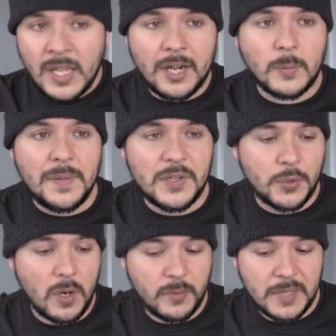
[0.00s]
and I'll read the
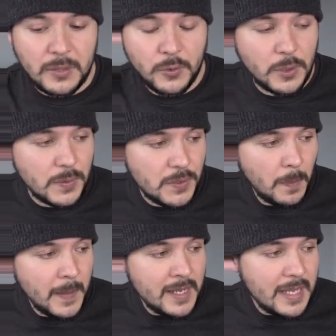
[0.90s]
story from Ted Cruz,
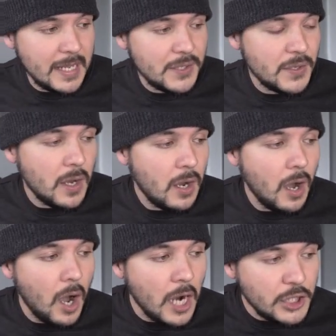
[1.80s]
is
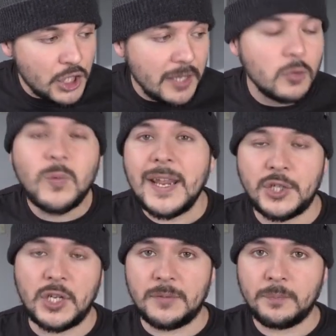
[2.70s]
a
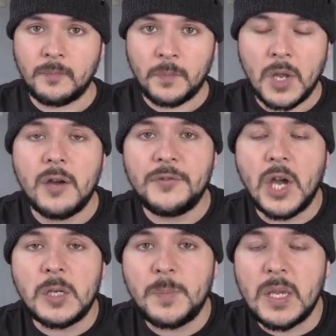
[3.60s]
generation of
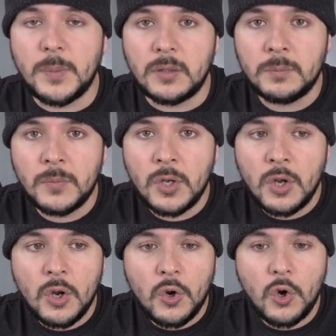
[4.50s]
young people
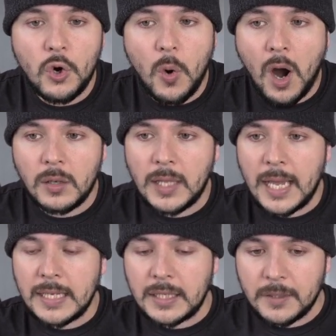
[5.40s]
who are
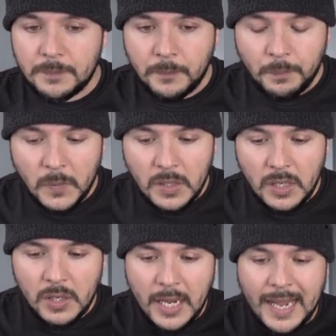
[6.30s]
like,
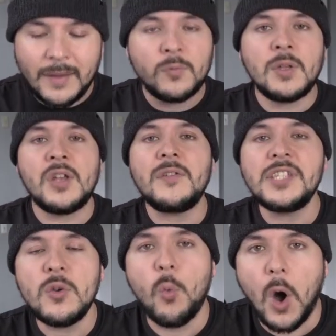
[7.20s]
it, you ever
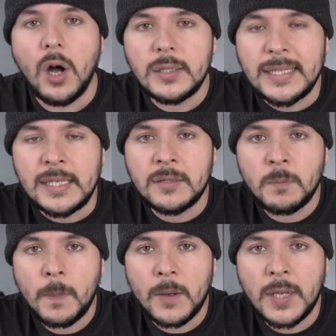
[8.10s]
see Wall-E?
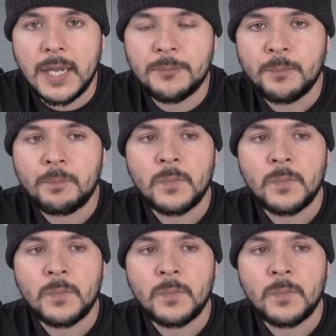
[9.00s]
Okay,